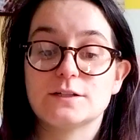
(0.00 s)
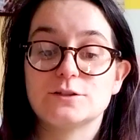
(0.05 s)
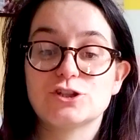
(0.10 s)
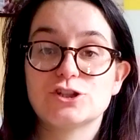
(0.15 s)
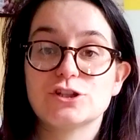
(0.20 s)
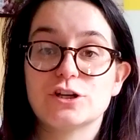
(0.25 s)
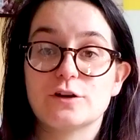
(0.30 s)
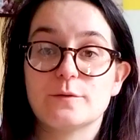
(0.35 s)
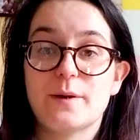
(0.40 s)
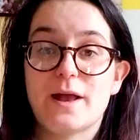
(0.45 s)

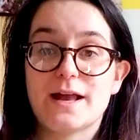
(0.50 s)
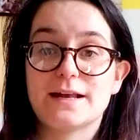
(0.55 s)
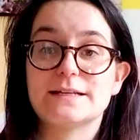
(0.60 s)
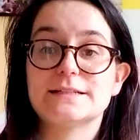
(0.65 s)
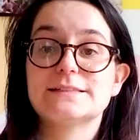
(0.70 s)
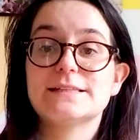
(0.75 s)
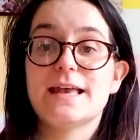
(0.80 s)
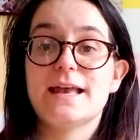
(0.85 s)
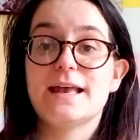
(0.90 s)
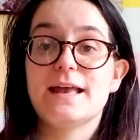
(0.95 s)
sugar
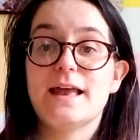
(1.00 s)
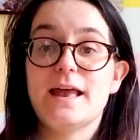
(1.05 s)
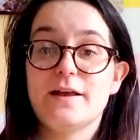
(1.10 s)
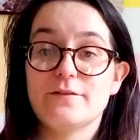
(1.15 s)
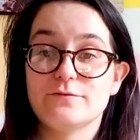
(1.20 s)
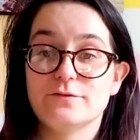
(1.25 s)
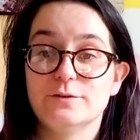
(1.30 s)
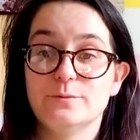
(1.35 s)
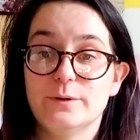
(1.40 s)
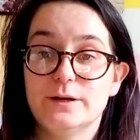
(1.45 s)
packets
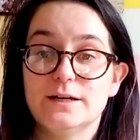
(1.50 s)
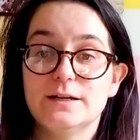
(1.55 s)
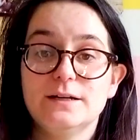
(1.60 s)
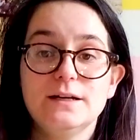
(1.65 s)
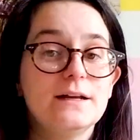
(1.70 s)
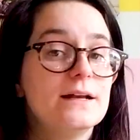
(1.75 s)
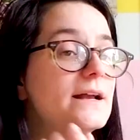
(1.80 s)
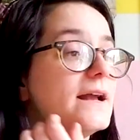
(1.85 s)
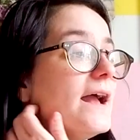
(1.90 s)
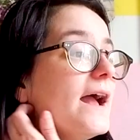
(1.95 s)
everywhere.
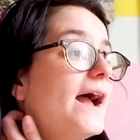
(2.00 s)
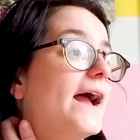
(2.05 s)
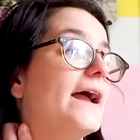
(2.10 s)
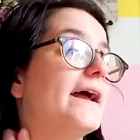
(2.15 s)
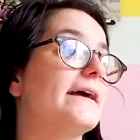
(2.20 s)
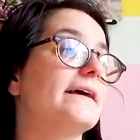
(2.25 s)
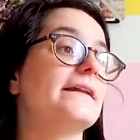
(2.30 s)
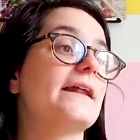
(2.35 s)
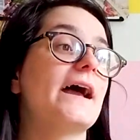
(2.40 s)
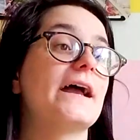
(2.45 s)

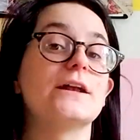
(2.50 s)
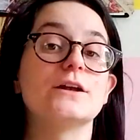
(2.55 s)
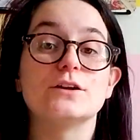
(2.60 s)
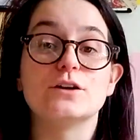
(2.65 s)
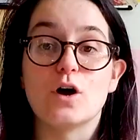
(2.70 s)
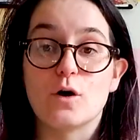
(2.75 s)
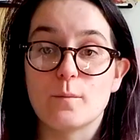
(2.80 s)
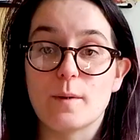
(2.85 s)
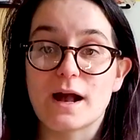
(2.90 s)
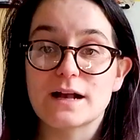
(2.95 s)
And I
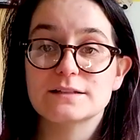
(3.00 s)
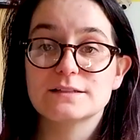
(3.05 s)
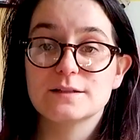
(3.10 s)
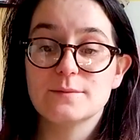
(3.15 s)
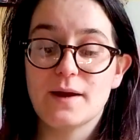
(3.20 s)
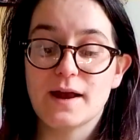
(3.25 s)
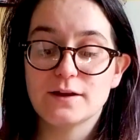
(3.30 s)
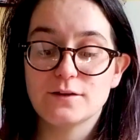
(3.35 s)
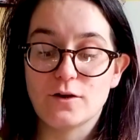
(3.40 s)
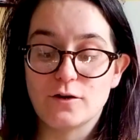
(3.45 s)
go back to the
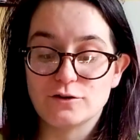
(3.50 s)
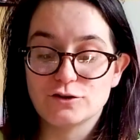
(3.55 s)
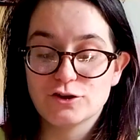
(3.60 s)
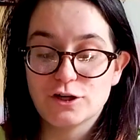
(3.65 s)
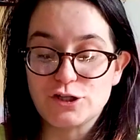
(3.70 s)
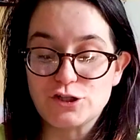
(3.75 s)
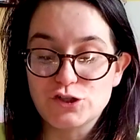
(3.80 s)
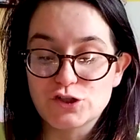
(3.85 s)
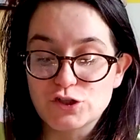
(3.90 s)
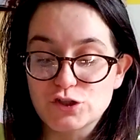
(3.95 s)
backyard and try
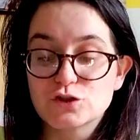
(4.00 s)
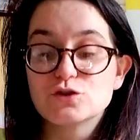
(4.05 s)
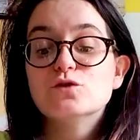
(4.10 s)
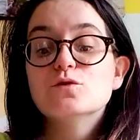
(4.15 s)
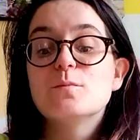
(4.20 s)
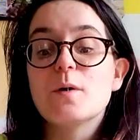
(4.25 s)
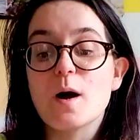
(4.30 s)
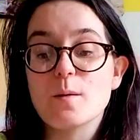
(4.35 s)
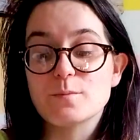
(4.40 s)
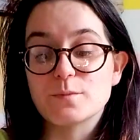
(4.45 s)
to
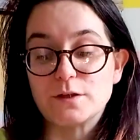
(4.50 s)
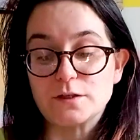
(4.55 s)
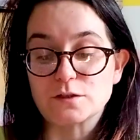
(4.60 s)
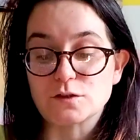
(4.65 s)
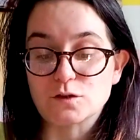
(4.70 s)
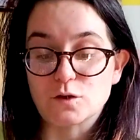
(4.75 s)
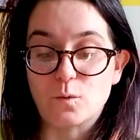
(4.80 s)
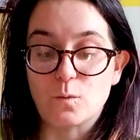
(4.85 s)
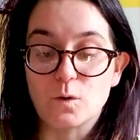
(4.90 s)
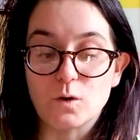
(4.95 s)
scoop up this
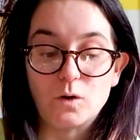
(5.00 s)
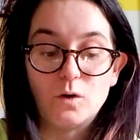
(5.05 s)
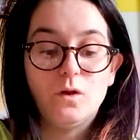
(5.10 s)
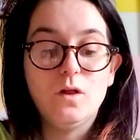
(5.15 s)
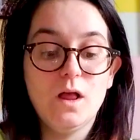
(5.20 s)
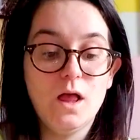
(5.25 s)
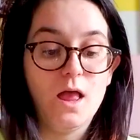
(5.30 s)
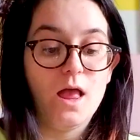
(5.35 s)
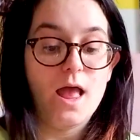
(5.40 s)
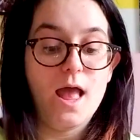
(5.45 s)
squirrel.
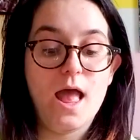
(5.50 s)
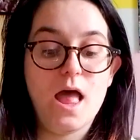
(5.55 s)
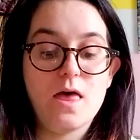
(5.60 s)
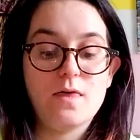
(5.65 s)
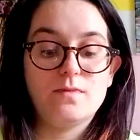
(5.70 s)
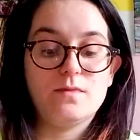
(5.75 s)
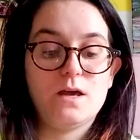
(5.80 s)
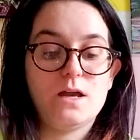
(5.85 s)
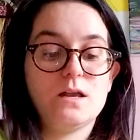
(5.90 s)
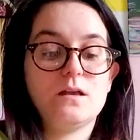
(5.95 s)

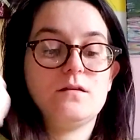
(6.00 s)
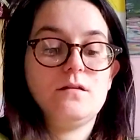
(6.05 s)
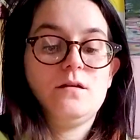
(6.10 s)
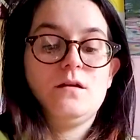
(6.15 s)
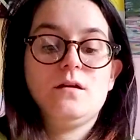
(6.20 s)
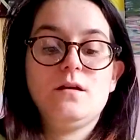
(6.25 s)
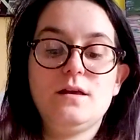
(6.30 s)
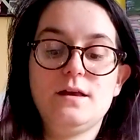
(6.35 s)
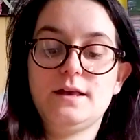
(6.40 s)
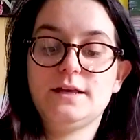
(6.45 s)
And like,
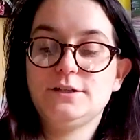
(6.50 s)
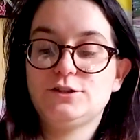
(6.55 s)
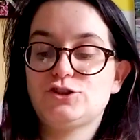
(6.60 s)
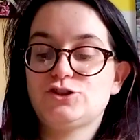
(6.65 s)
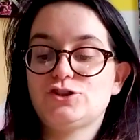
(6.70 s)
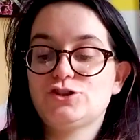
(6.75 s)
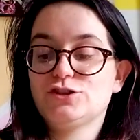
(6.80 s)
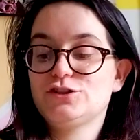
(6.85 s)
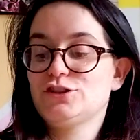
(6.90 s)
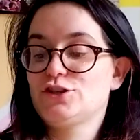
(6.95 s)

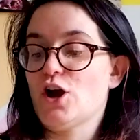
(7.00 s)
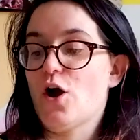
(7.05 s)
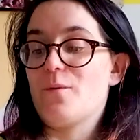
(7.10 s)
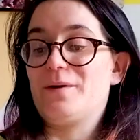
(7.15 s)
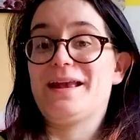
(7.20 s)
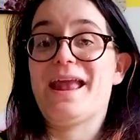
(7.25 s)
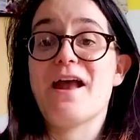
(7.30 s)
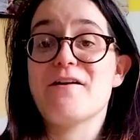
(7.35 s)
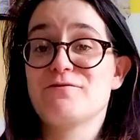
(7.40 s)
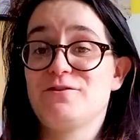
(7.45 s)
it's just
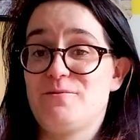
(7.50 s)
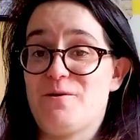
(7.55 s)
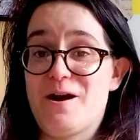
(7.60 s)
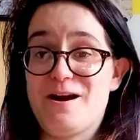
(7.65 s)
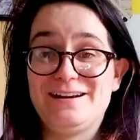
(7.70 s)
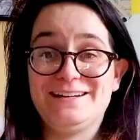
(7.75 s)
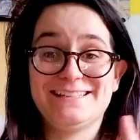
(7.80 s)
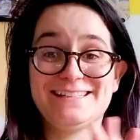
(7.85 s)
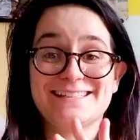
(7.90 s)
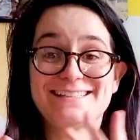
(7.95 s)
going everywhere
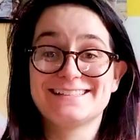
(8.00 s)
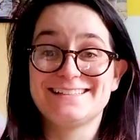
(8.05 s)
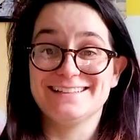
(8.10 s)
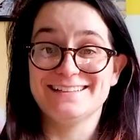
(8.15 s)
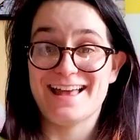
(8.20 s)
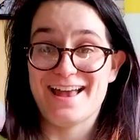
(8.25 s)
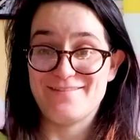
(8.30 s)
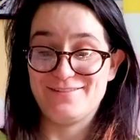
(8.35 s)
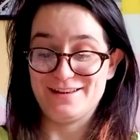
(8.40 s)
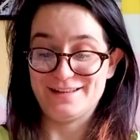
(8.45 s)
and it's still
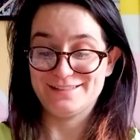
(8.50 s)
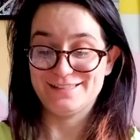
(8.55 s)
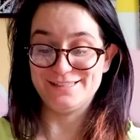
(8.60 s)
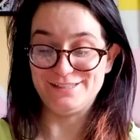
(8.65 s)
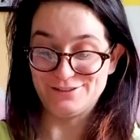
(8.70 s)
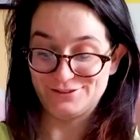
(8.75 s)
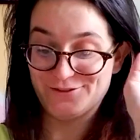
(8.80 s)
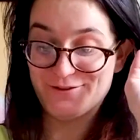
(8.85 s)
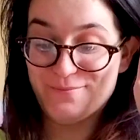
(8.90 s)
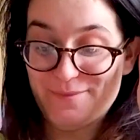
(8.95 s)
having a
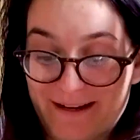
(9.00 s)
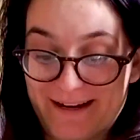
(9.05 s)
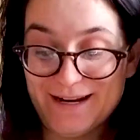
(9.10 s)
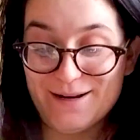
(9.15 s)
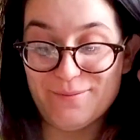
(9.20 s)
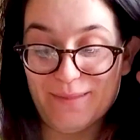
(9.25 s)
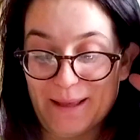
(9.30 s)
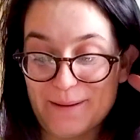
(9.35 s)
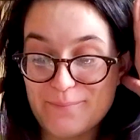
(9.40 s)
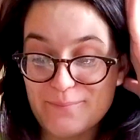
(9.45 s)
seizure. Oh my God,
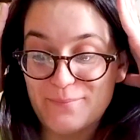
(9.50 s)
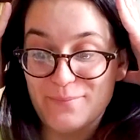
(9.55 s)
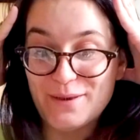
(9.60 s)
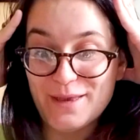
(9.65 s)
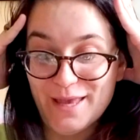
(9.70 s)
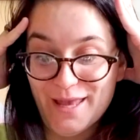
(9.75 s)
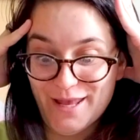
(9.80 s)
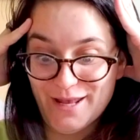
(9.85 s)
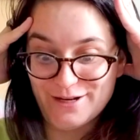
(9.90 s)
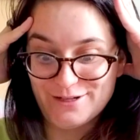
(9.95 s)
I'm like
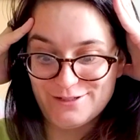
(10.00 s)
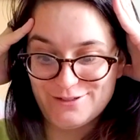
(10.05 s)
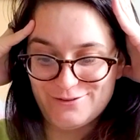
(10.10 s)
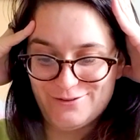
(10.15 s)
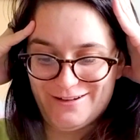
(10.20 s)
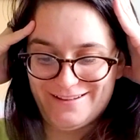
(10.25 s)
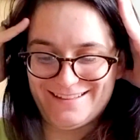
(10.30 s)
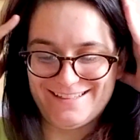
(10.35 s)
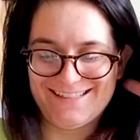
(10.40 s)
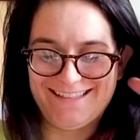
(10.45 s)

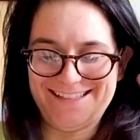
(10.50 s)
picturing this